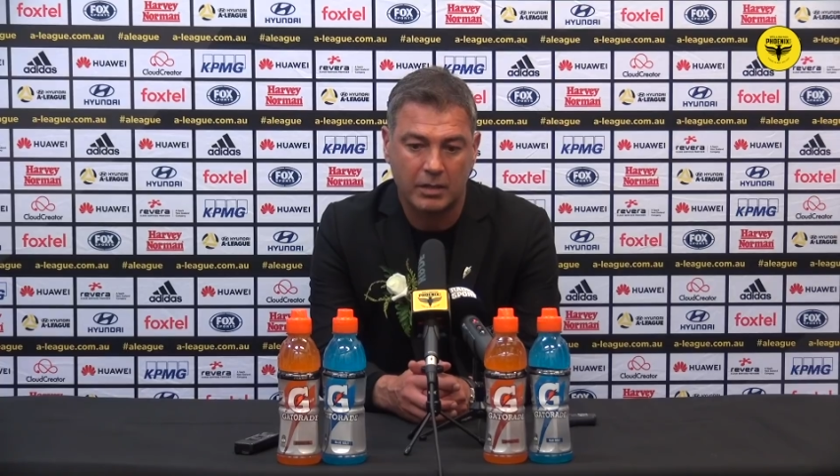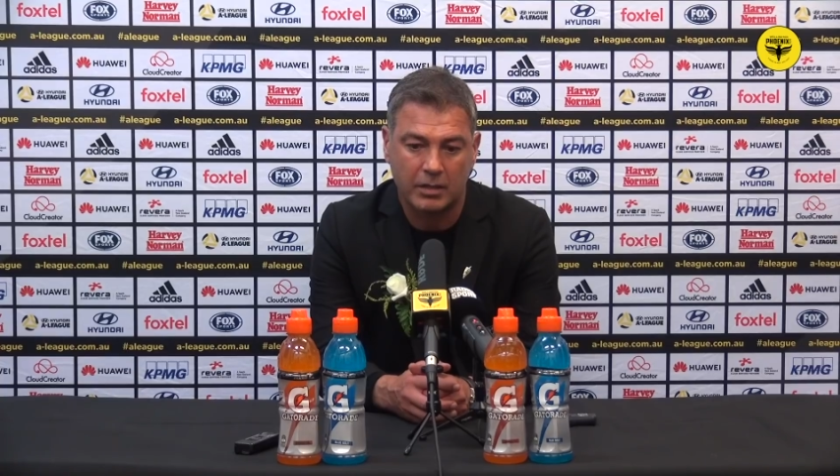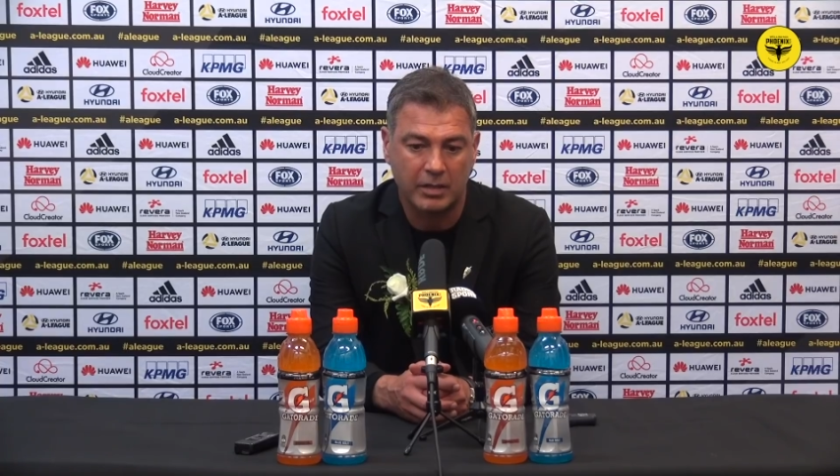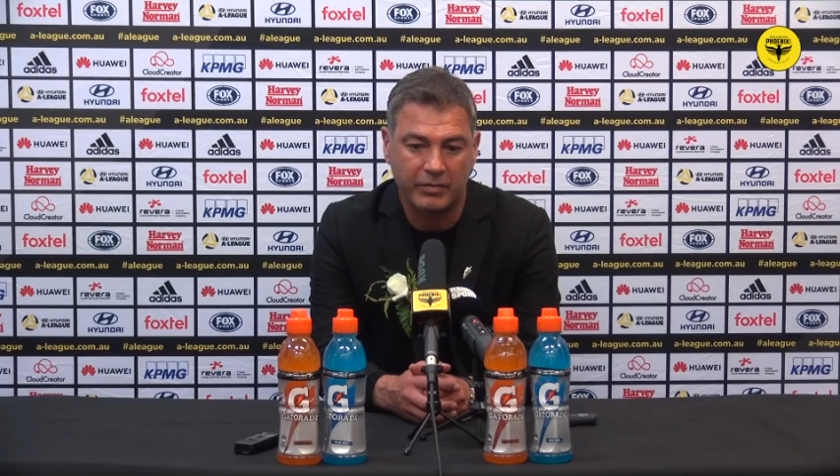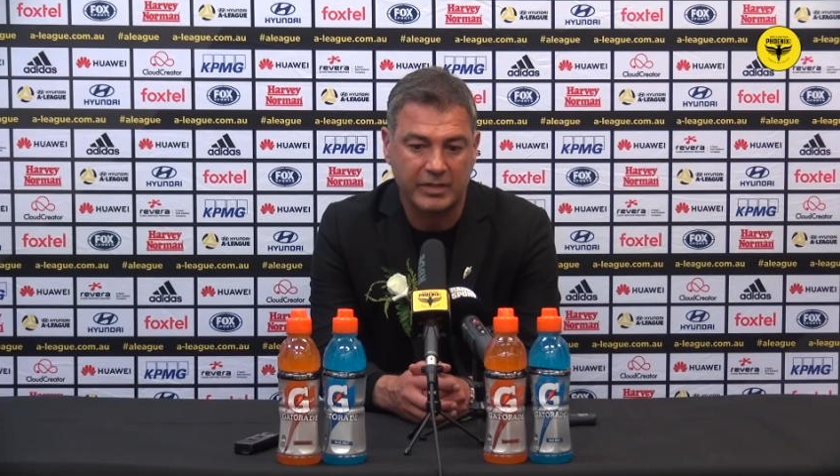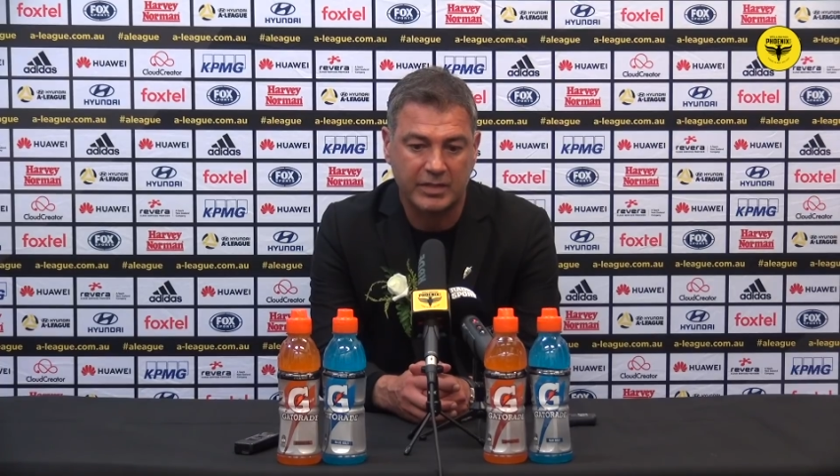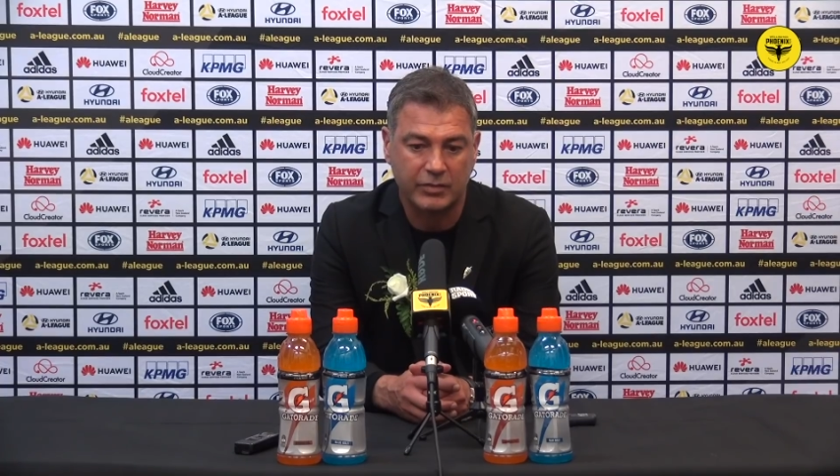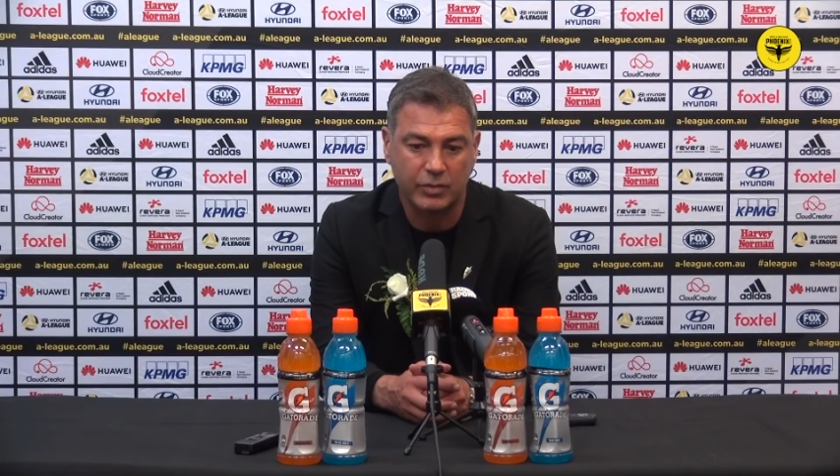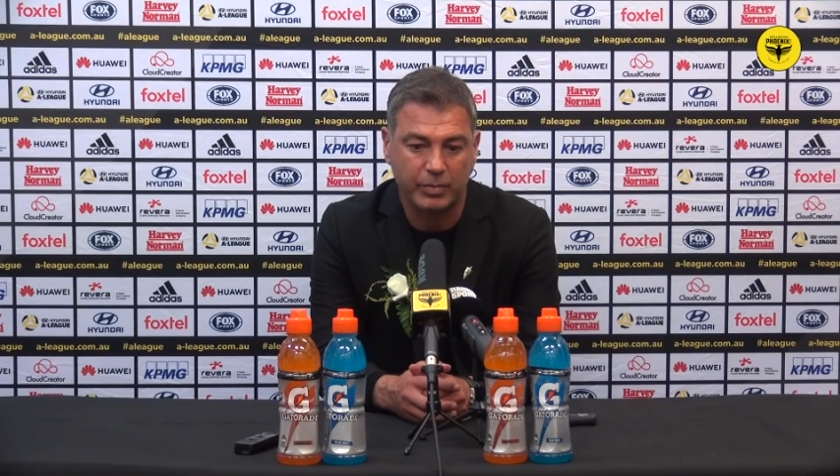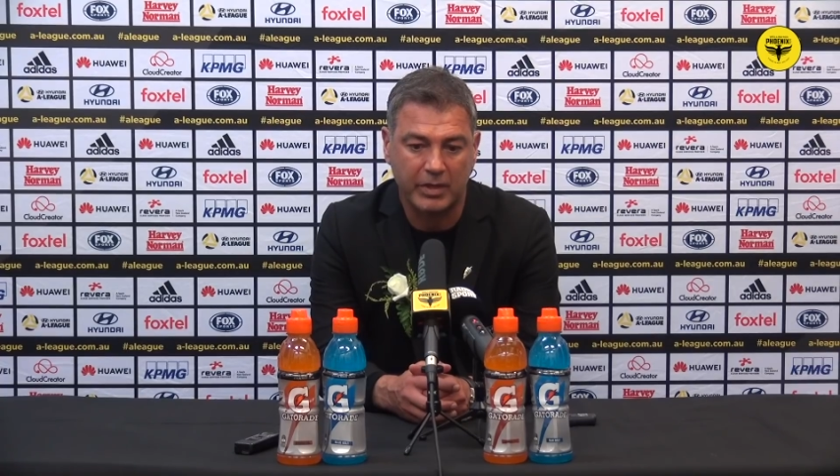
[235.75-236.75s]
the events that
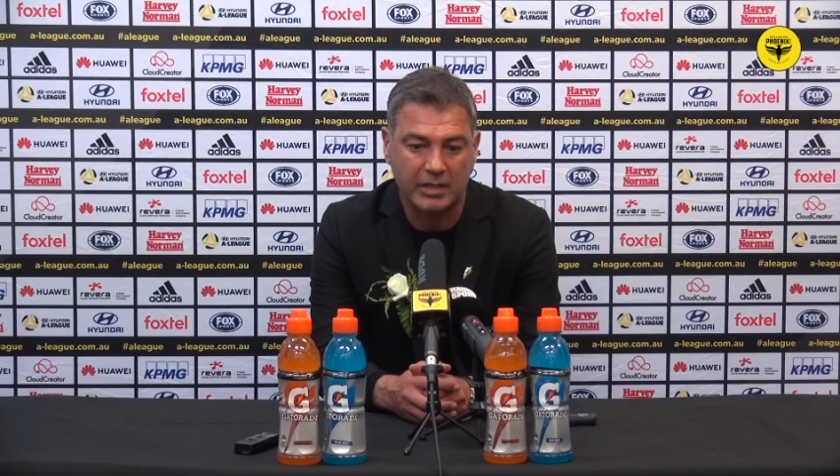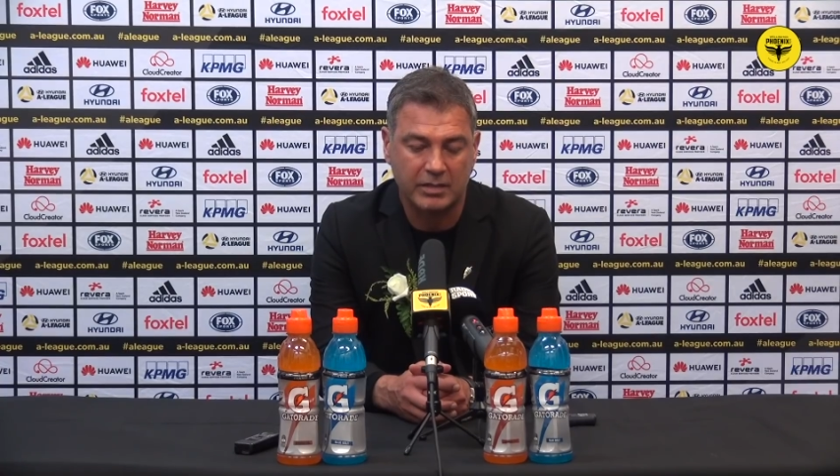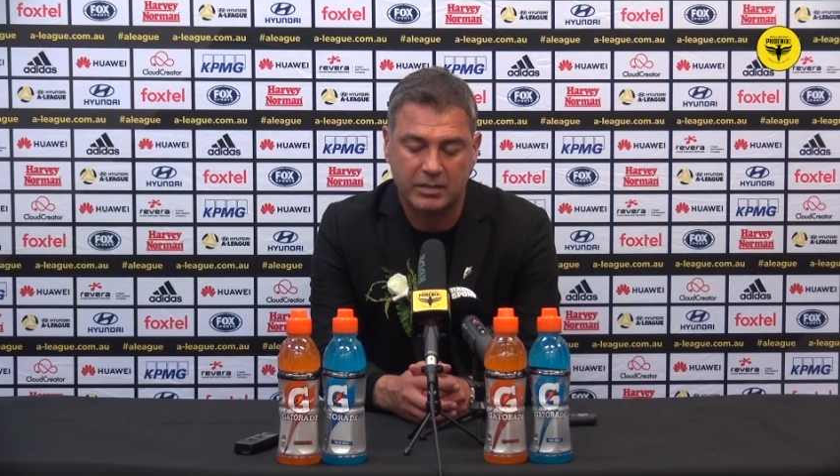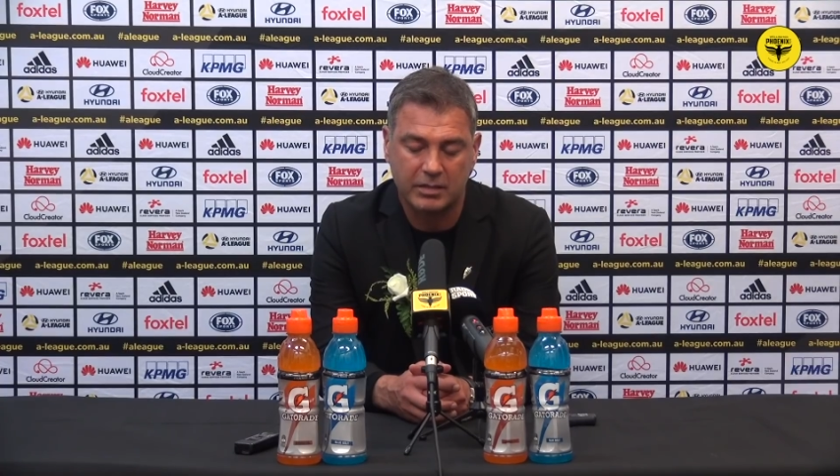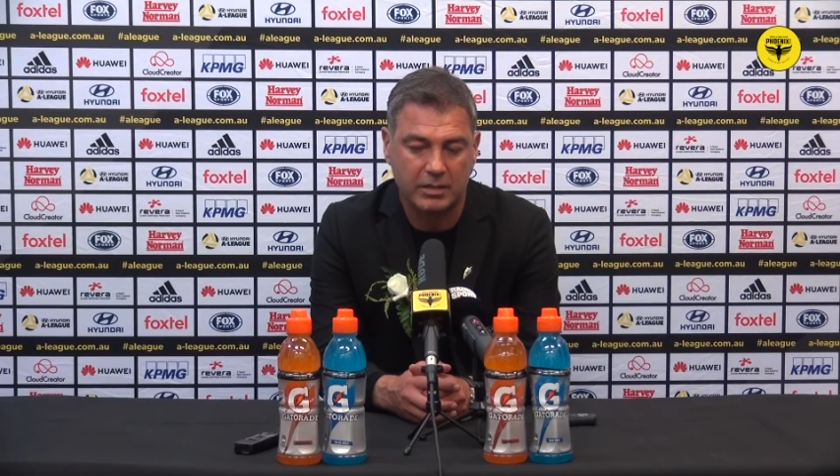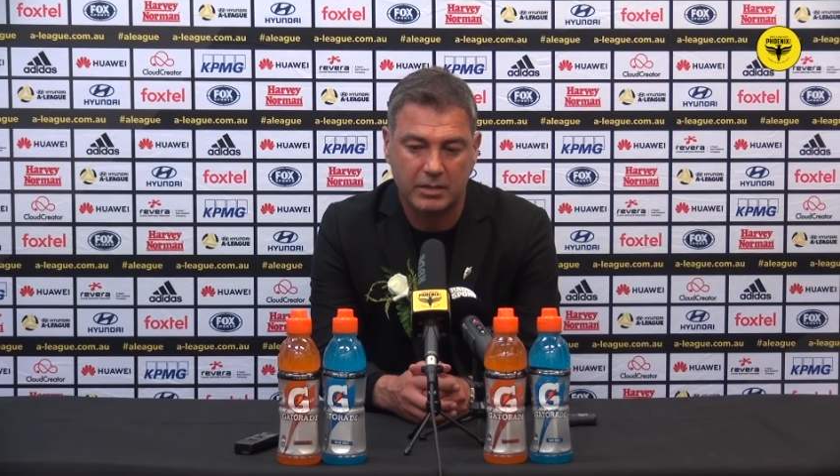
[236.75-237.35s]
took place.